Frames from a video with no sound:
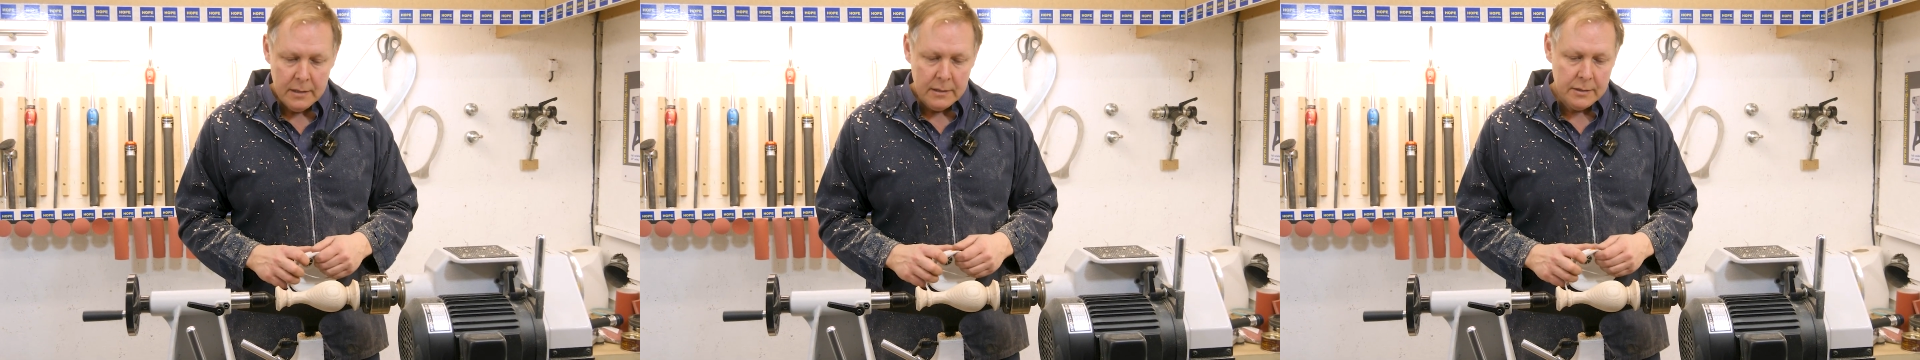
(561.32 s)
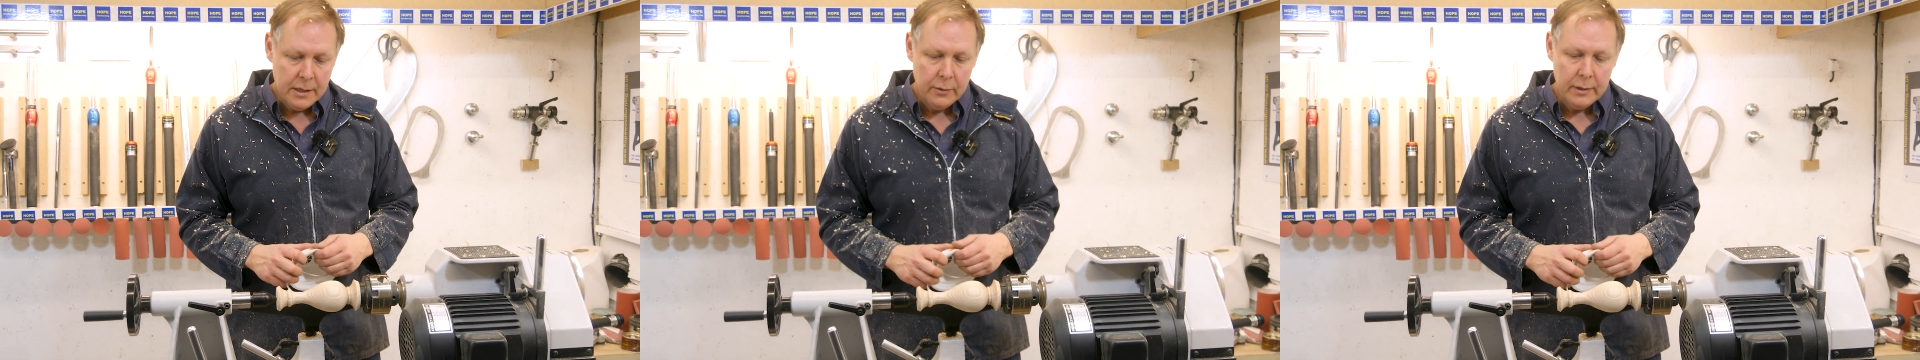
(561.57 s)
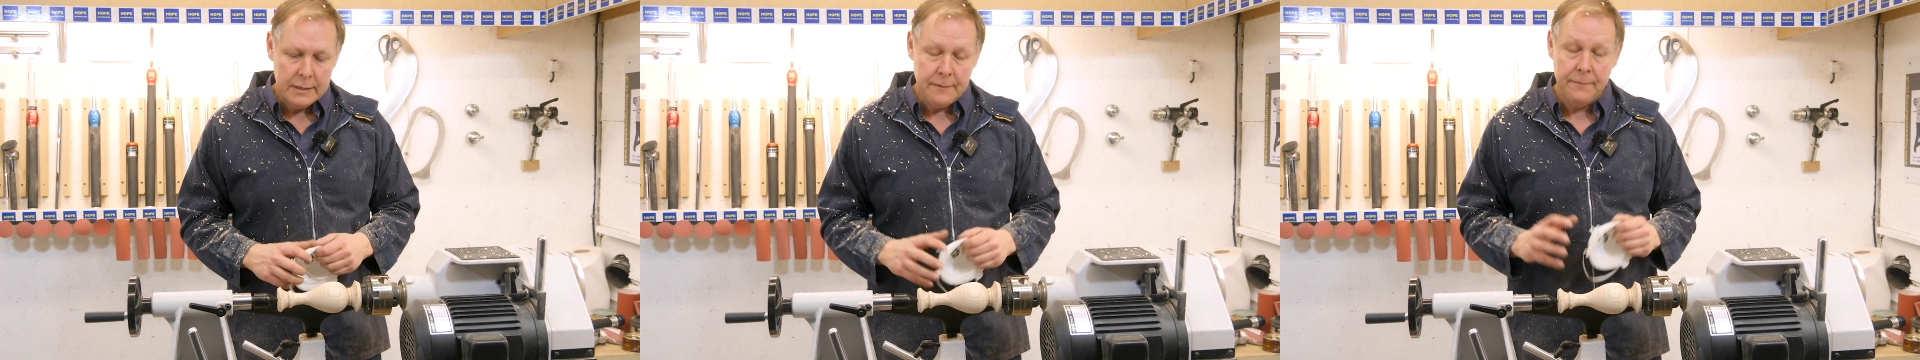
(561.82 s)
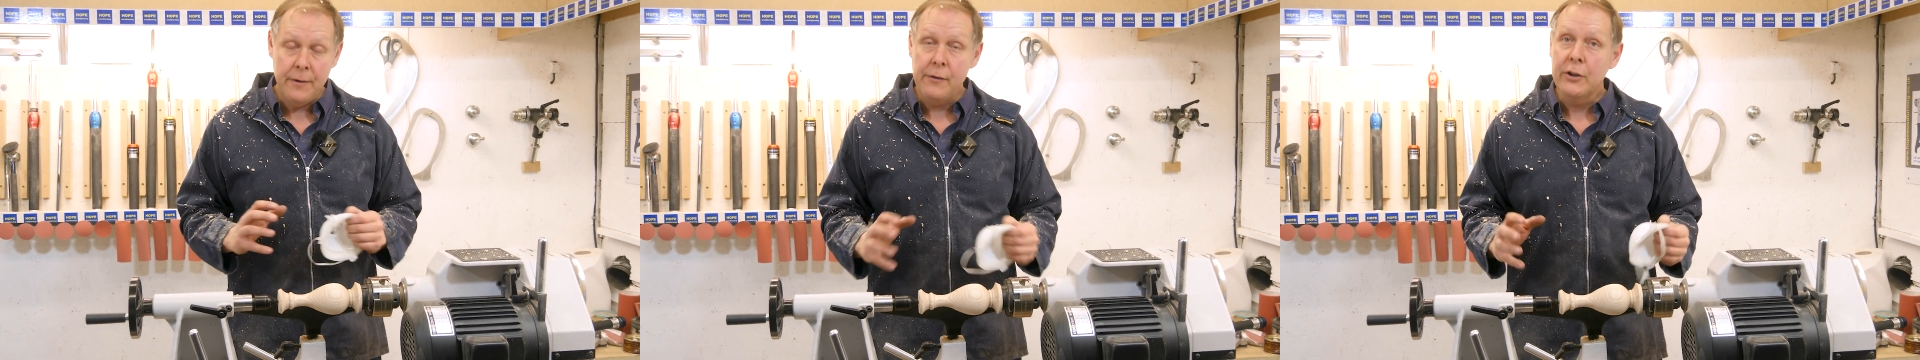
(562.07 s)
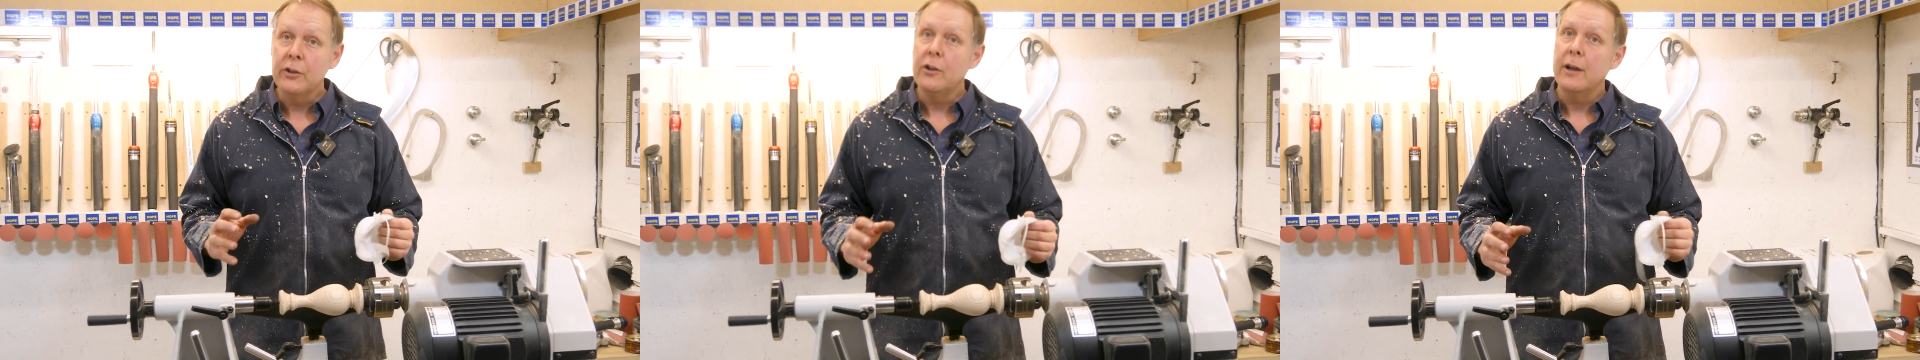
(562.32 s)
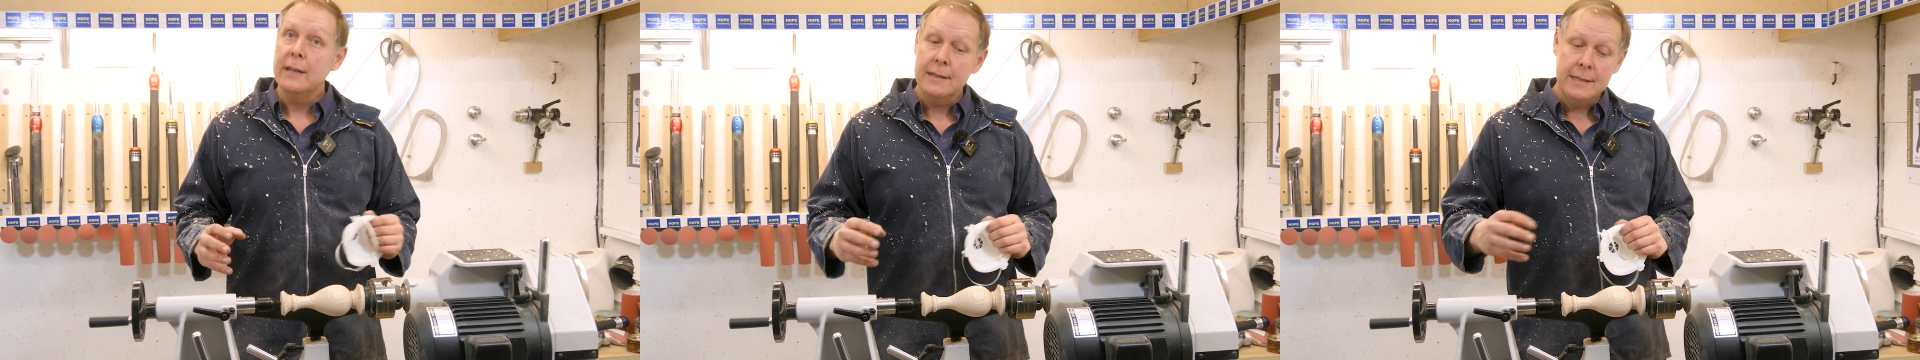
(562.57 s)
So it's a very good
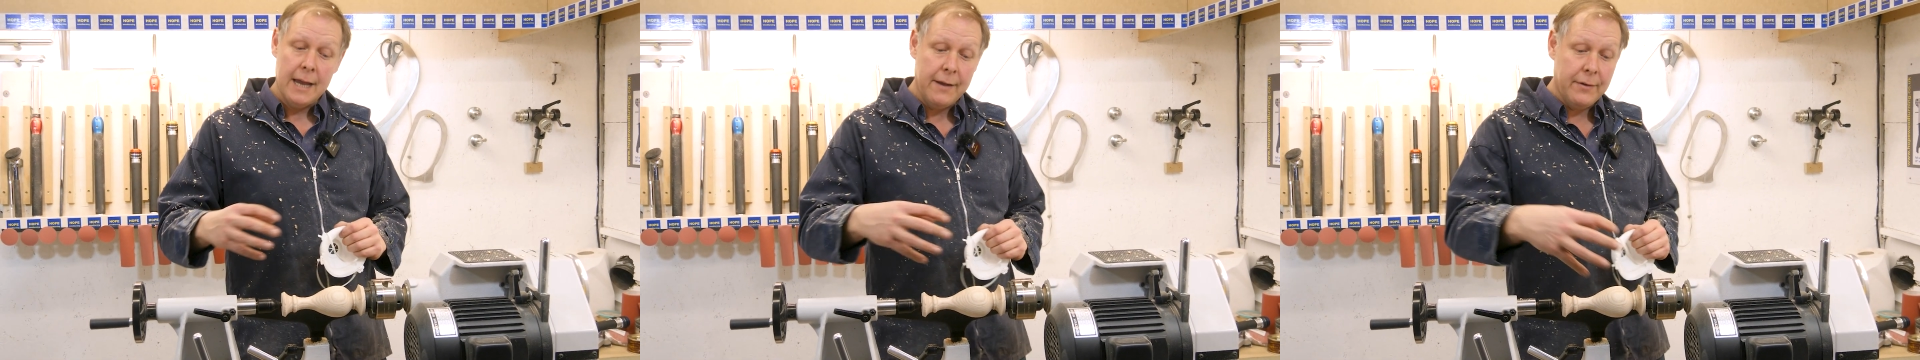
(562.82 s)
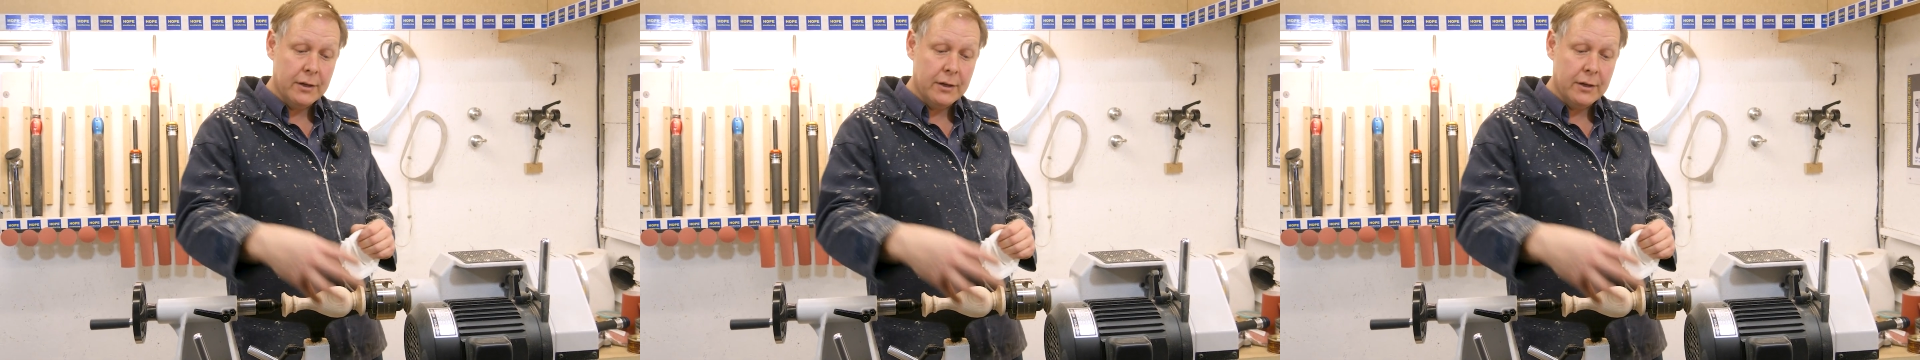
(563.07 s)
idea to have